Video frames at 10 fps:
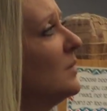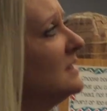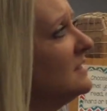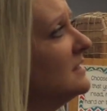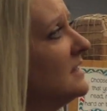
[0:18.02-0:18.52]

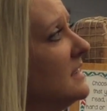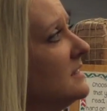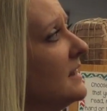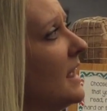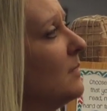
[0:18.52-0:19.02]
"'Twas the
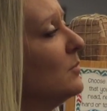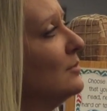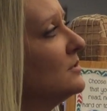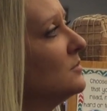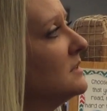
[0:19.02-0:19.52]
season, and
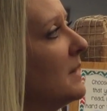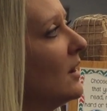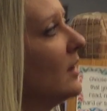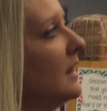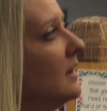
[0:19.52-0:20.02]
Moose was
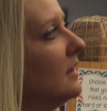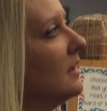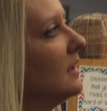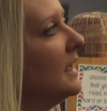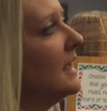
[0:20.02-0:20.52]
merry.
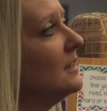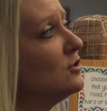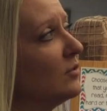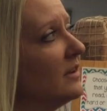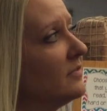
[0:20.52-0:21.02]
He
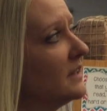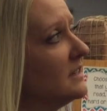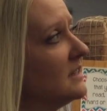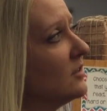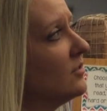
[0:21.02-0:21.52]
joyfully
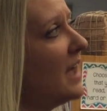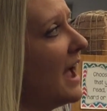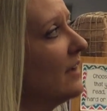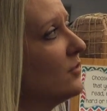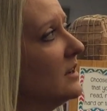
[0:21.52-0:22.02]
tickled the
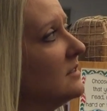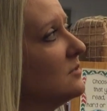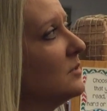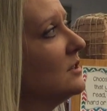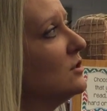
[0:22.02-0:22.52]

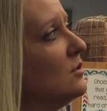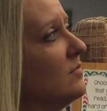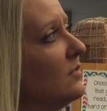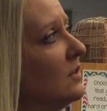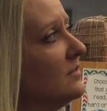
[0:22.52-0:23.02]
ivories with a
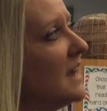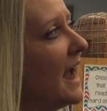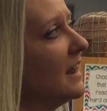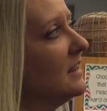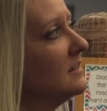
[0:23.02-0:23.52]
tune full of
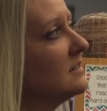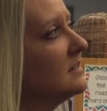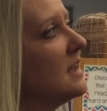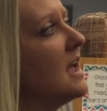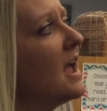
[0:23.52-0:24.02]
tidings
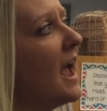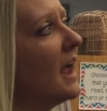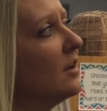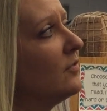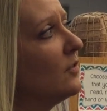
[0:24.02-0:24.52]

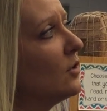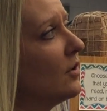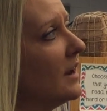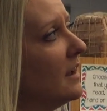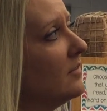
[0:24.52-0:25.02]
and a
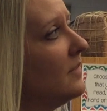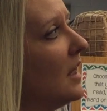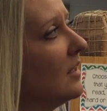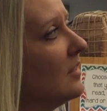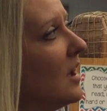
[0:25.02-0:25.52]
flurry of
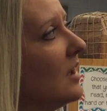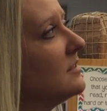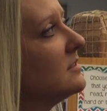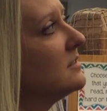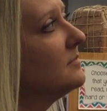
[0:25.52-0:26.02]
fa-la-las.
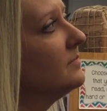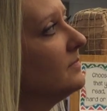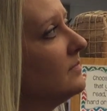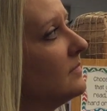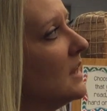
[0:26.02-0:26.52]

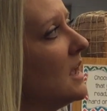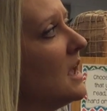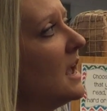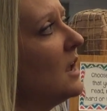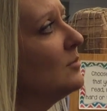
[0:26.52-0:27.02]

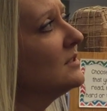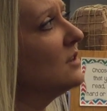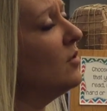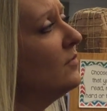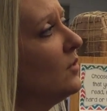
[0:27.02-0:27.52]
He was
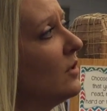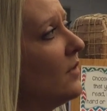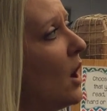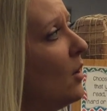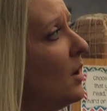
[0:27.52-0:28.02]
so full
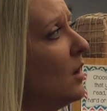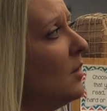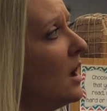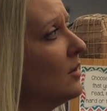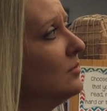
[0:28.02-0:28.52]
of
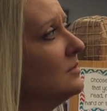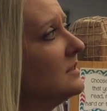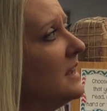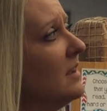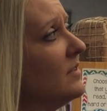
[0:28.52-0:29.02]
ho-ho-hos,
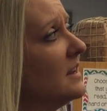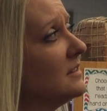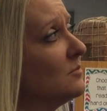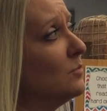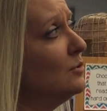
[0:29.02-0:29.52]
even
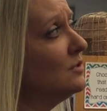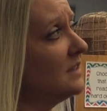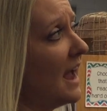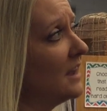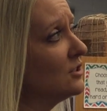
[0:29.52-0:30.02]
his
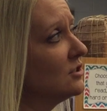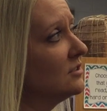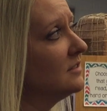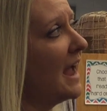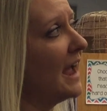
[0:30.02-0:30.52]
moustache
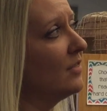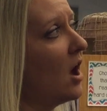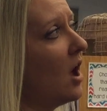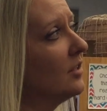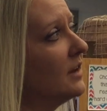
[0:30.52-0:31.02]
had the
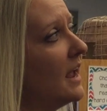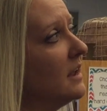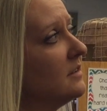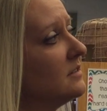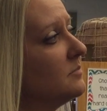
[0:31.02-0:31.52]

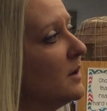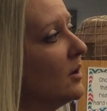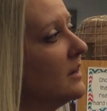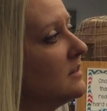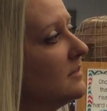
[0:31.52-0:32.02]
holiday spirit.